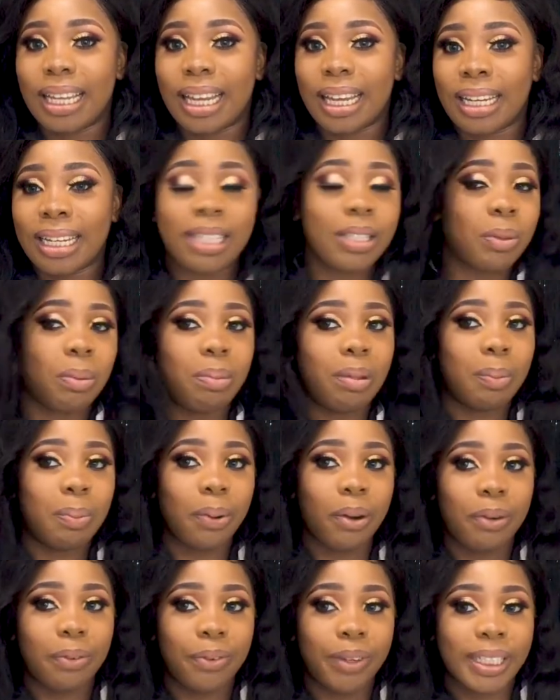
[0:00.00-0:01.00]
And this would be
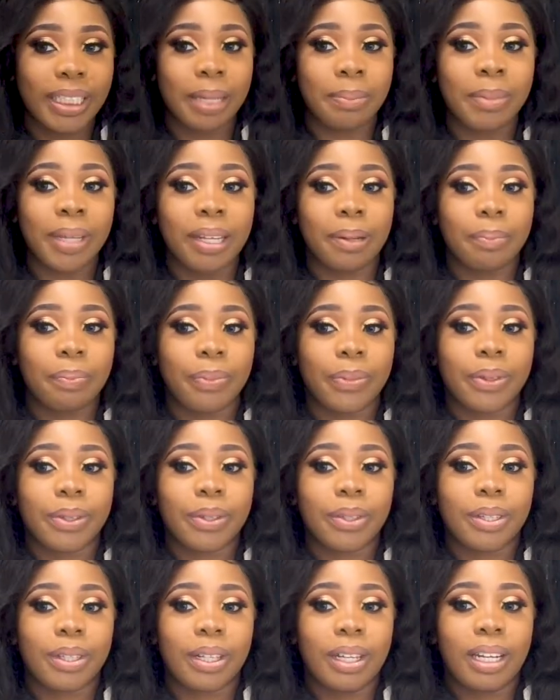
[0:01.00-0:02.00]
perfect. I mean,
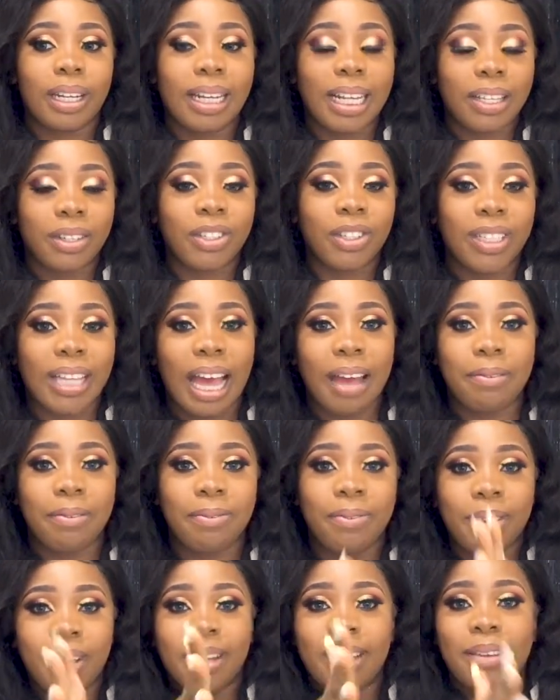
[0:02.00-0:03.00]
let us just have
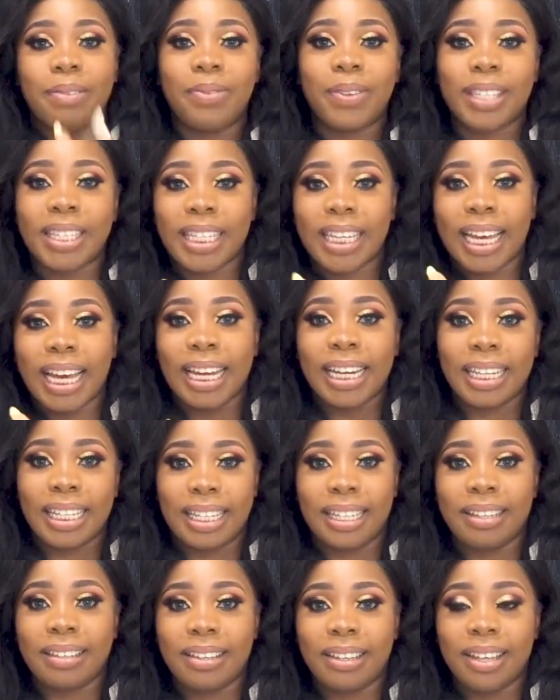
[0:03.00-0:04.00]
physically,
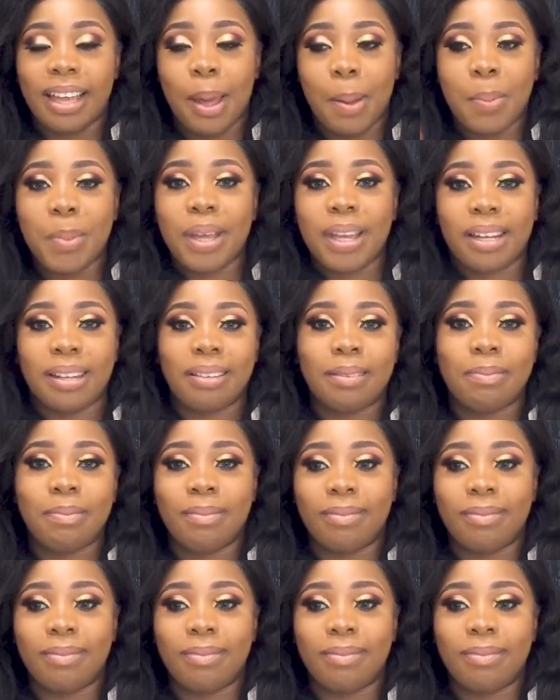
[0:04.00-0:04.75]
I mean,